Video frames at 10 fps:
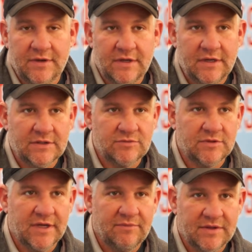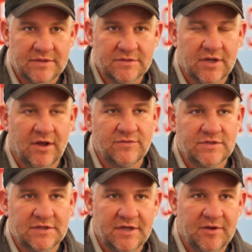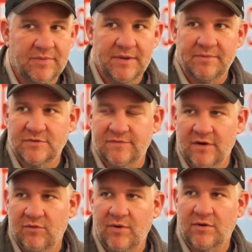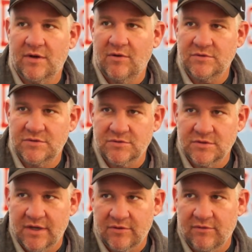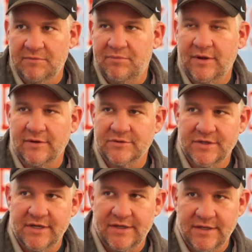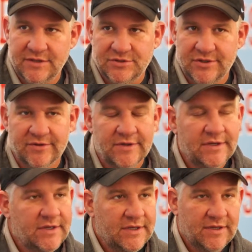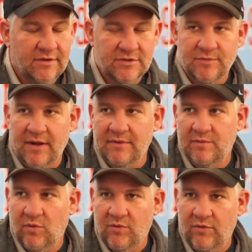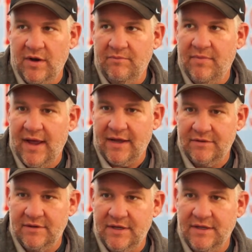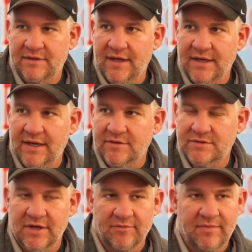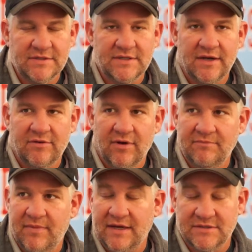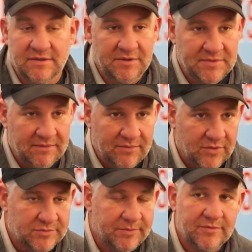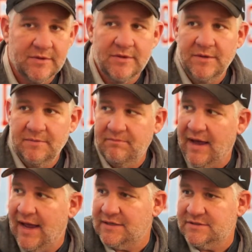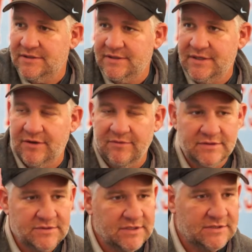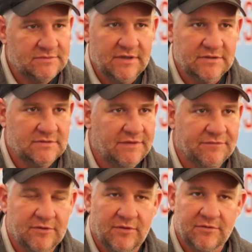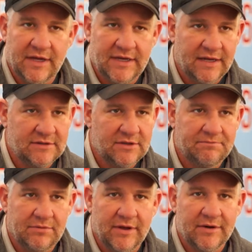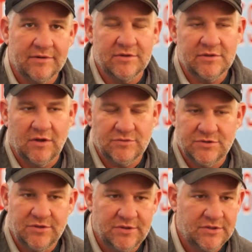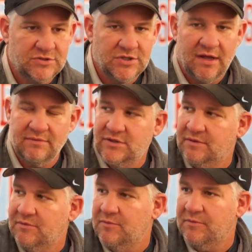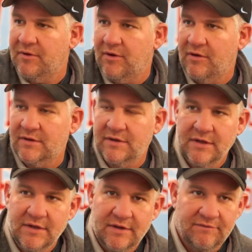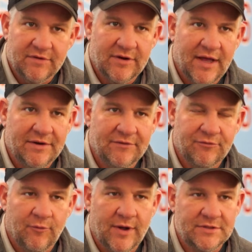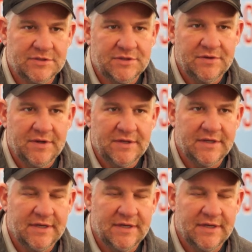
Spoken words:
And, that's one thing about this conference. I tell people it's very well coached, and there's a lot of great players in it. And this year, it's probably more running back than anything else. And everybody's got a great back. Some of them got multiple backs, and it's difficult, and they got a good player, and the coach did a good job of getting on the ball and figuring out different ways to do it.